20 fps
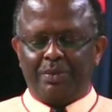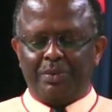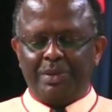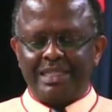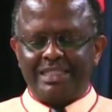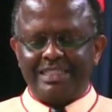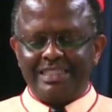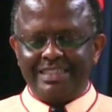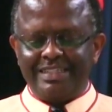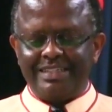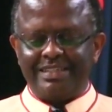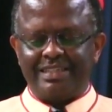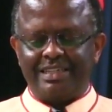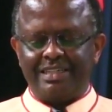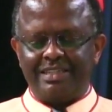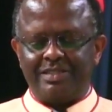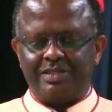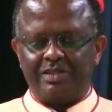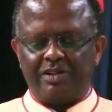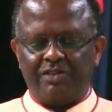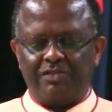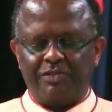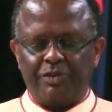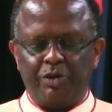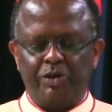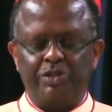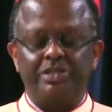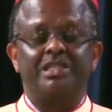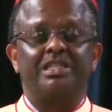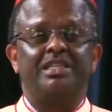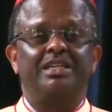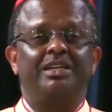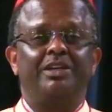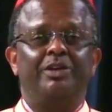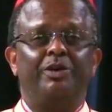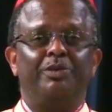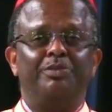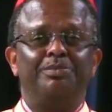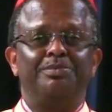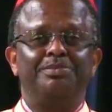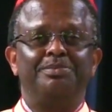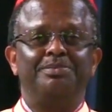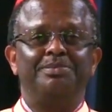We are citizens of God's kingdom